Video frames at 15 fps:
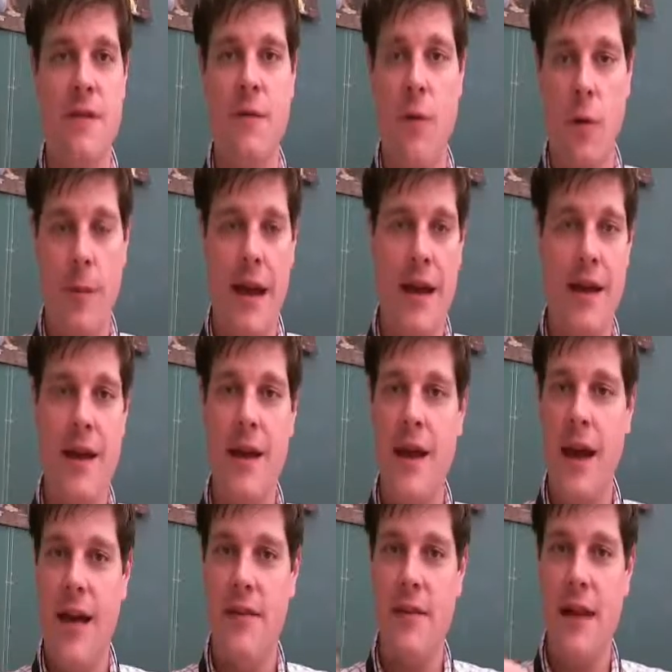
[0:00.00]
and formatting,
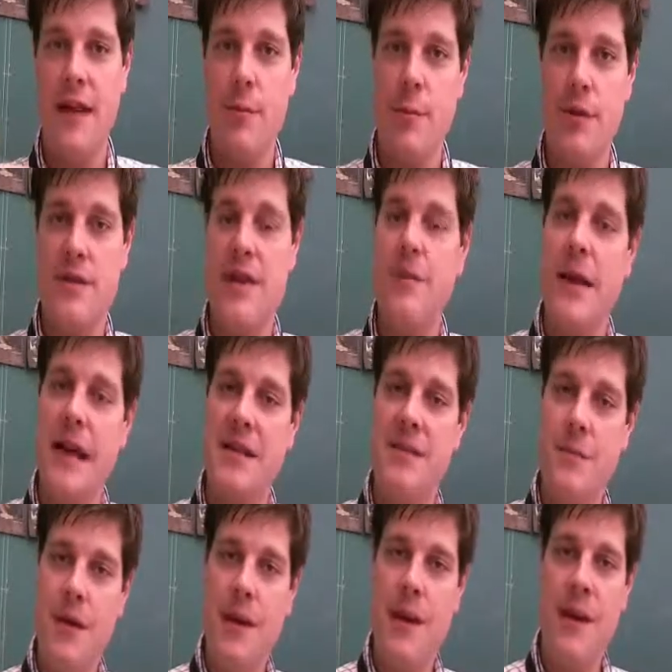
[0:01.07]
and then they can present it back to
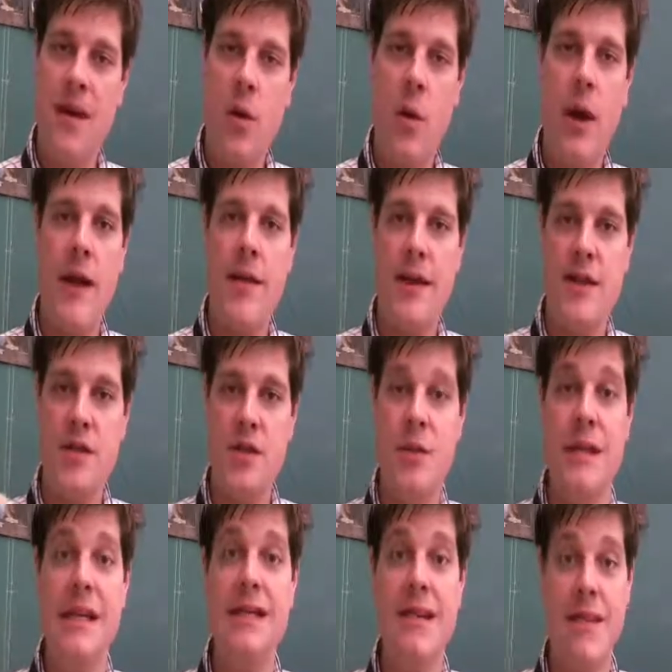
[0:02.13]
me in a way that is
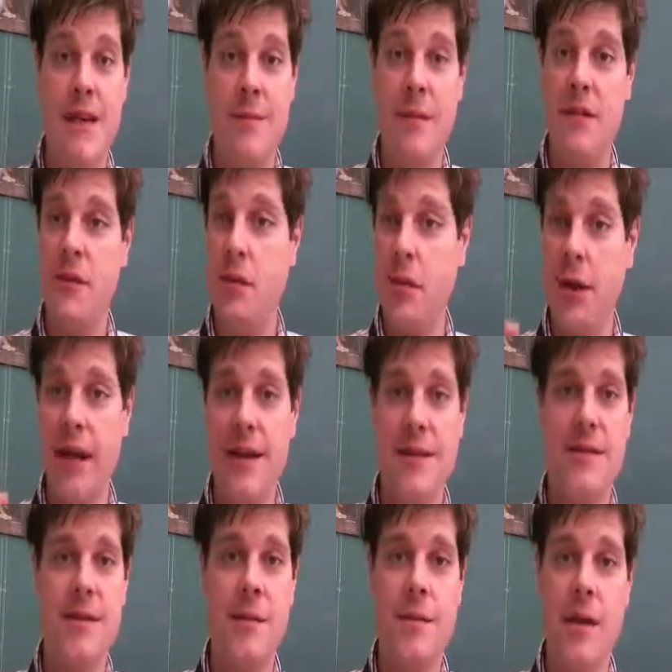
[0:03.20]
unique to them. They've created
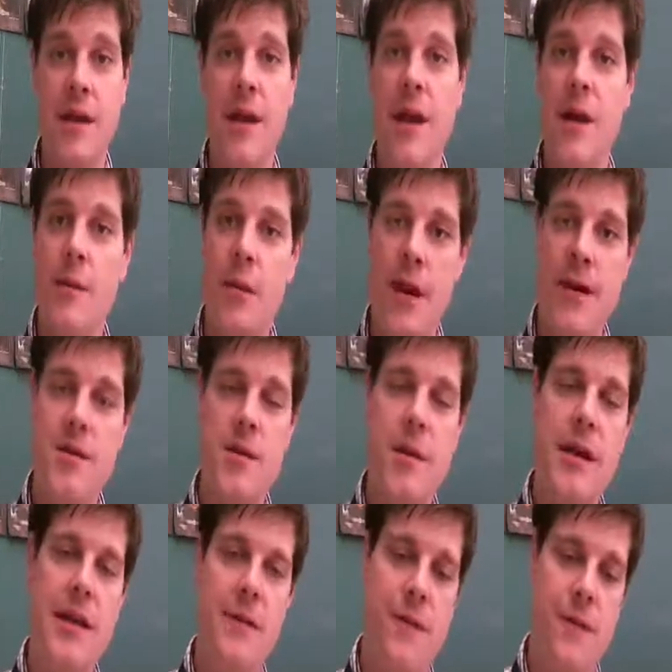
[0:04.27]
something, but also
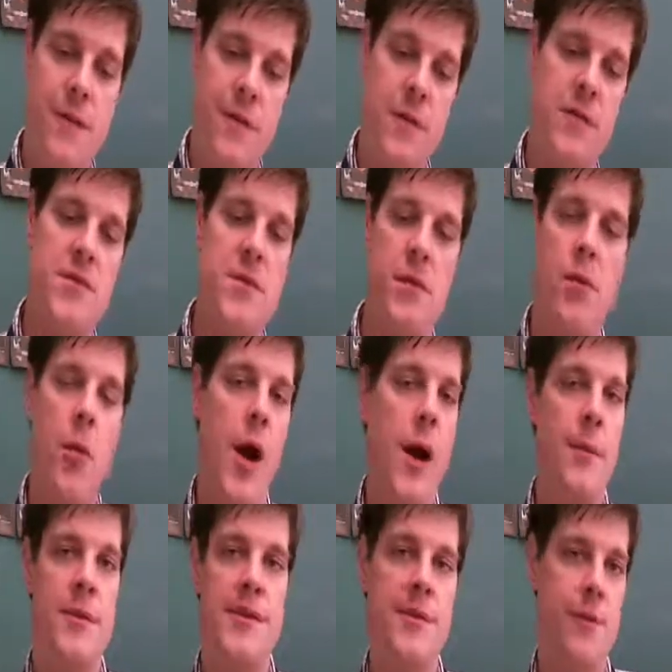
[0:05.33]
it fulfills the
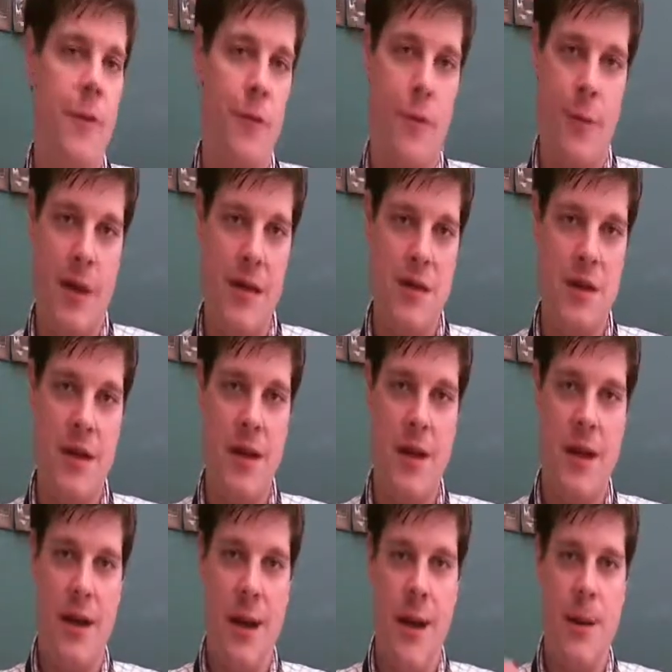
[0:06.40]
requirements of information.
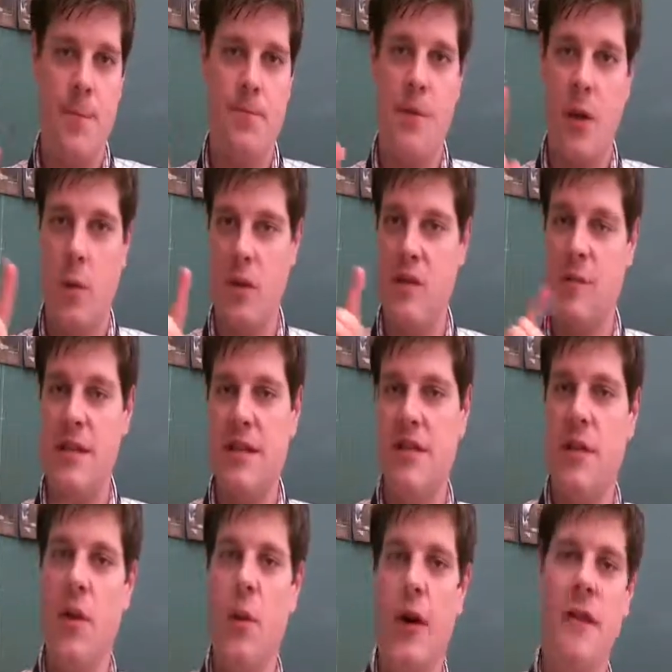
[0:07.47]
One
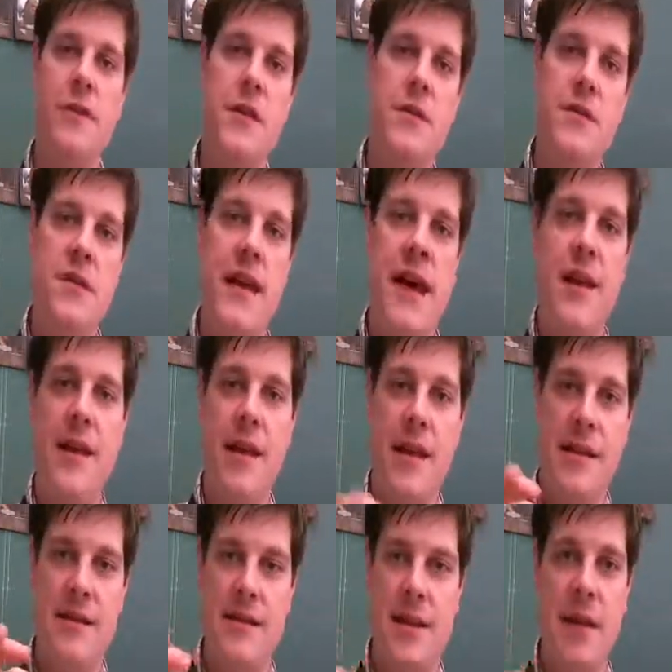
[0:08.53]
specific way I've used that,
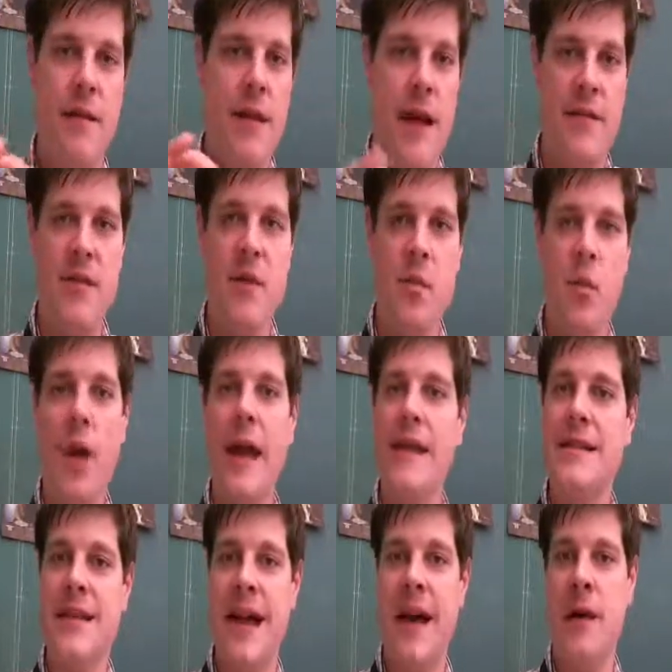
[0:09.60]
instead of having them
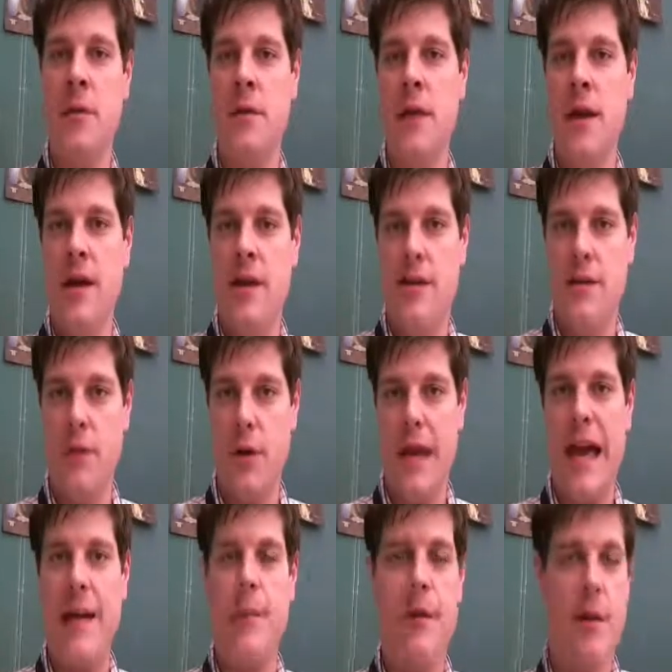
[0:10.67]
write down the
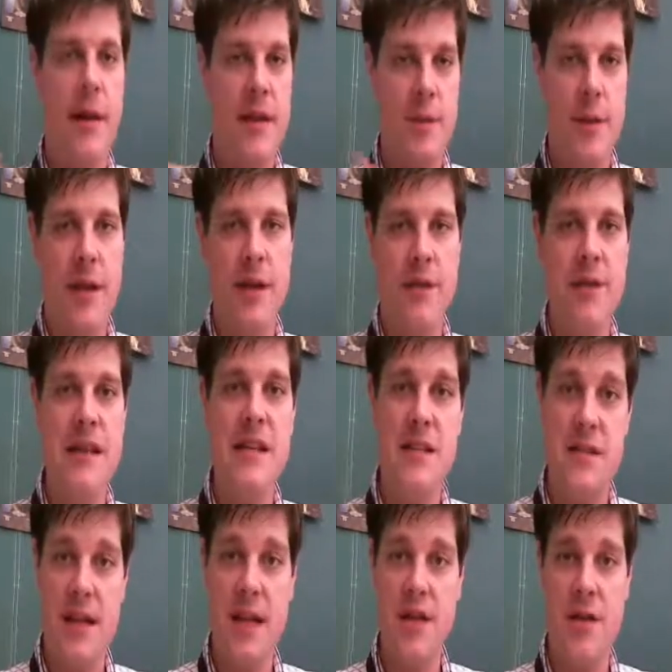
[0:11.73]
vocabulary at the beginning of each
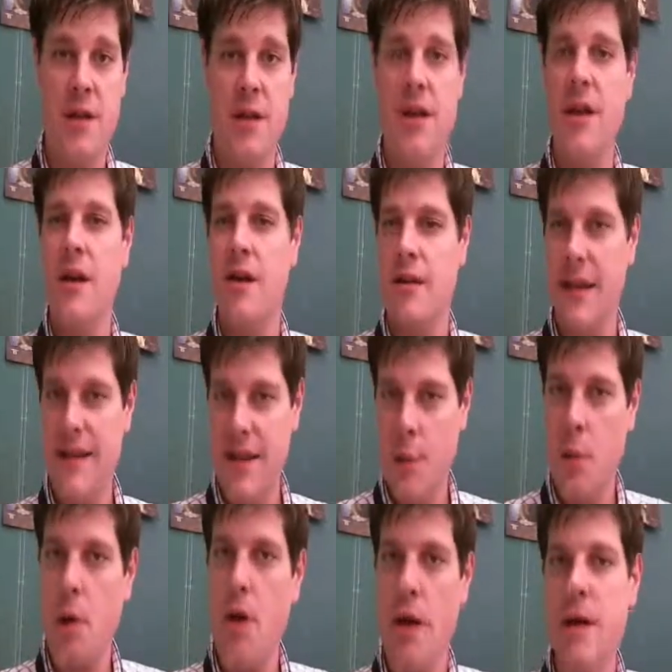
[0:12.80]
section like they
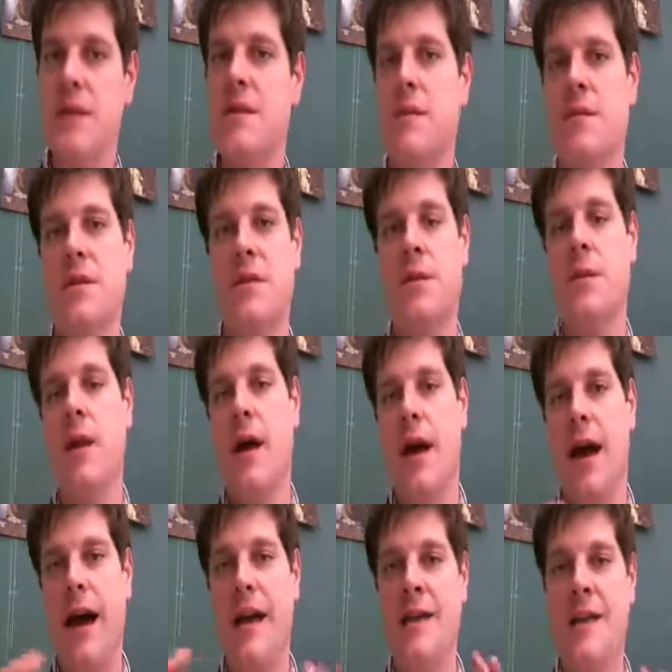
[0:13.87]
were accustomed to,
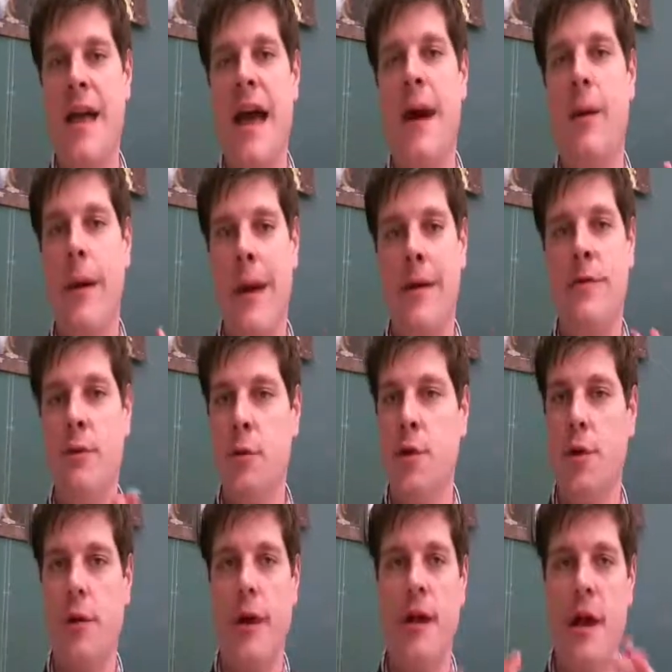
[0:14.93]
I now have them
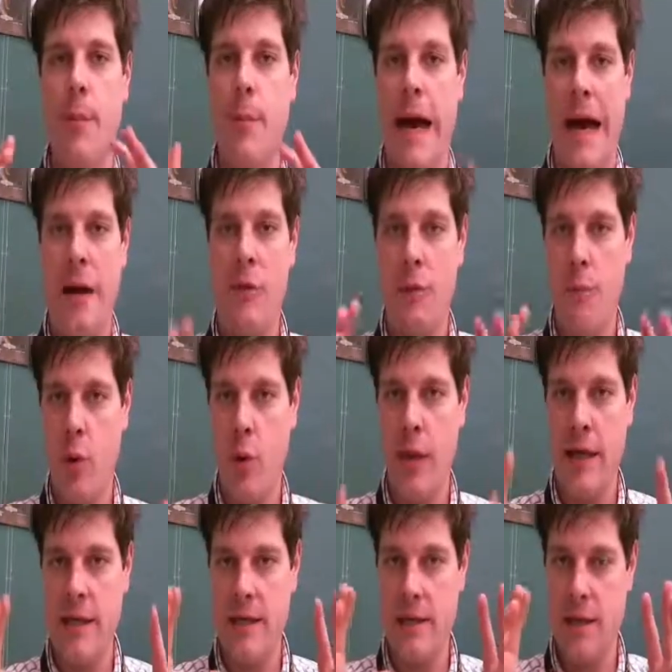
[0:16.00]
create a
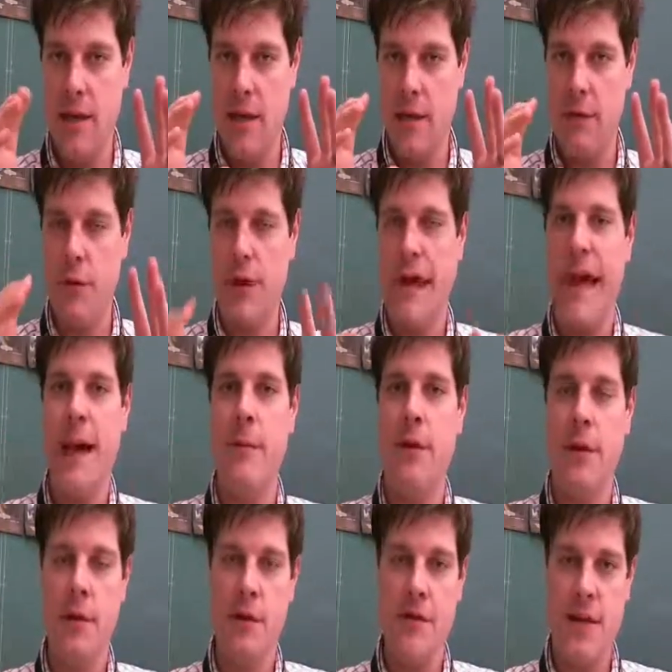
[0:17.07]
PowerPoint
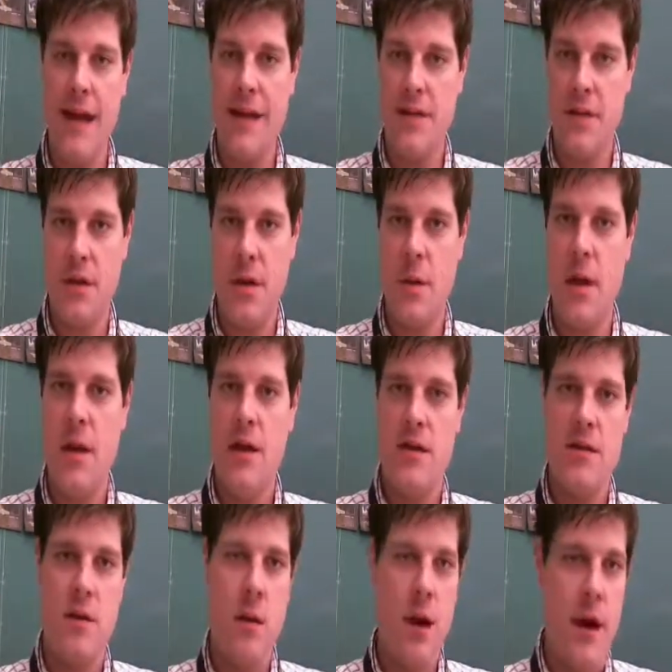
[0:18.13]
vocabulary slideshow.
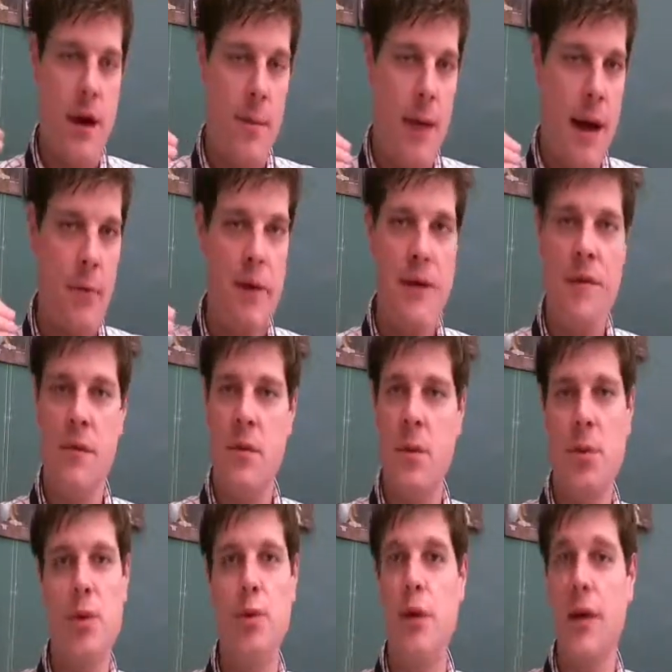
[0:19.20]
So I will give them the
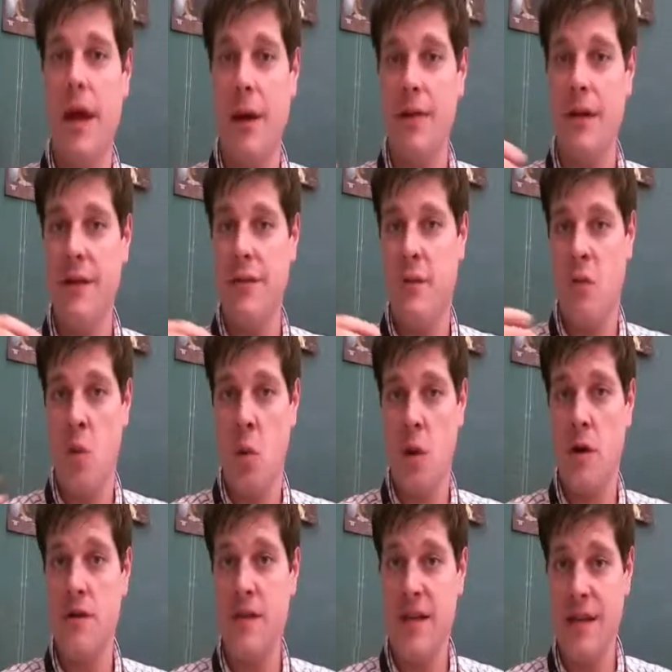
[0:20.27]
rubric, I'll give them the
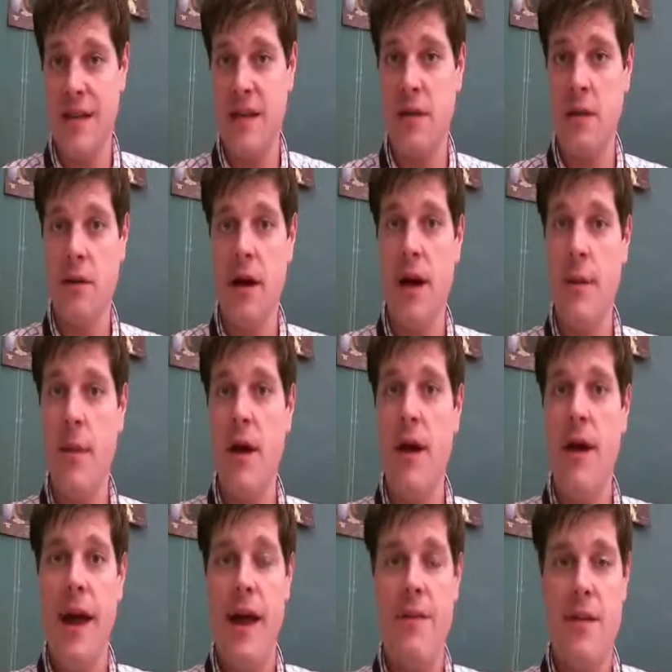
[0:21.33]
words they need to look up,
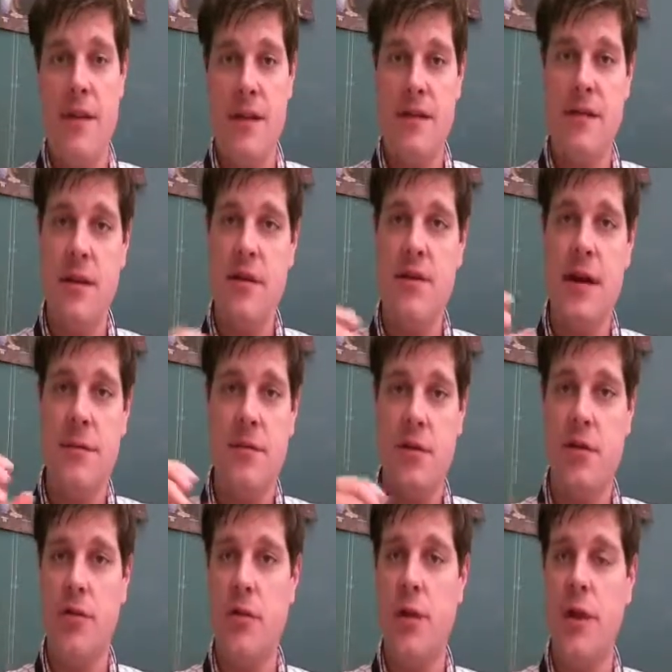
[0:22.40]
and then it's their job to
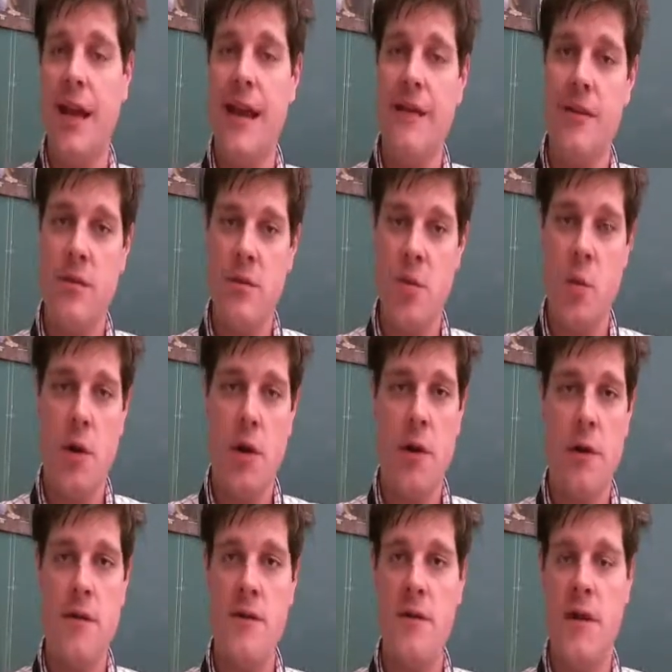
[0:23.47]
create those
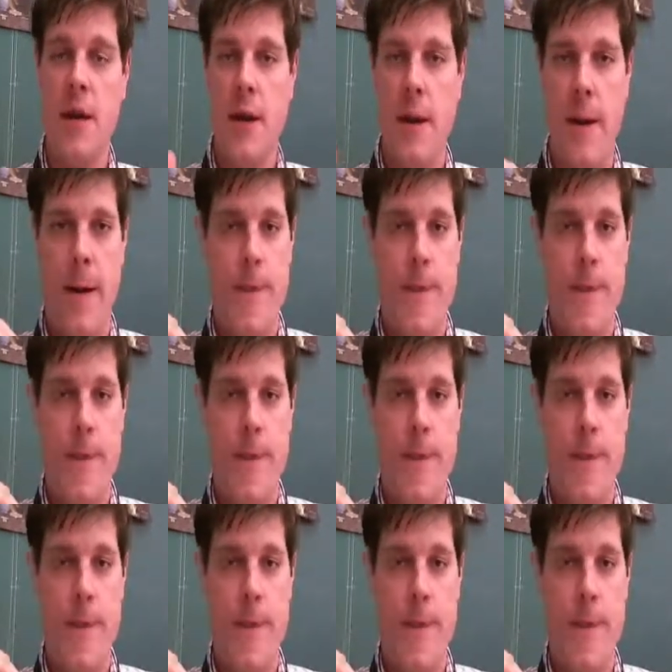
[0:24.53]
words.